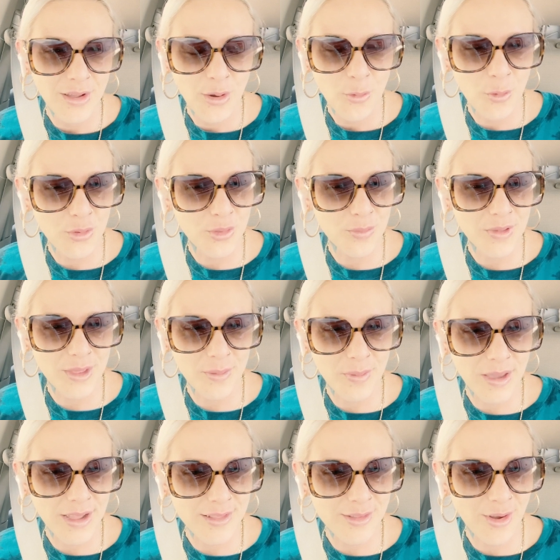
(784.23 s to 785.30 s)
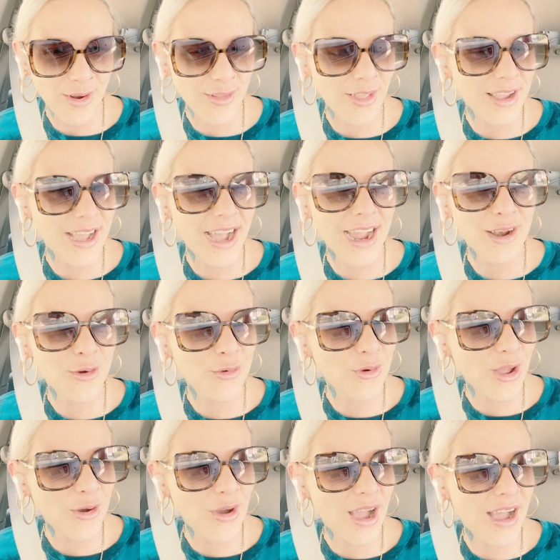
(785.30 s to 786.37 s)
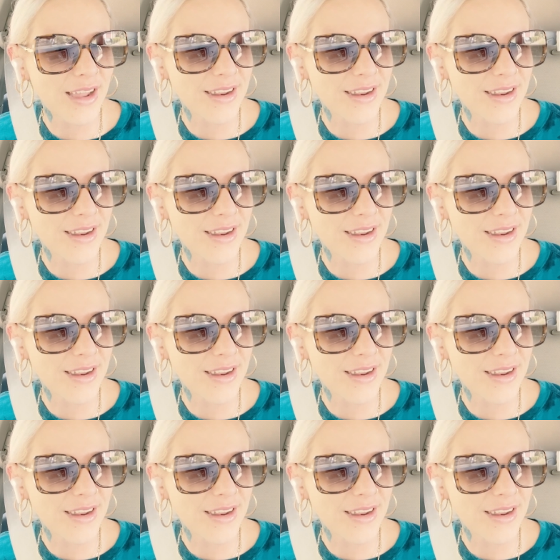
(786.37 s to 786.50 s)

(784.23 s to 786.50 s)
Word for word: where the pee pads are. Like, I don't know how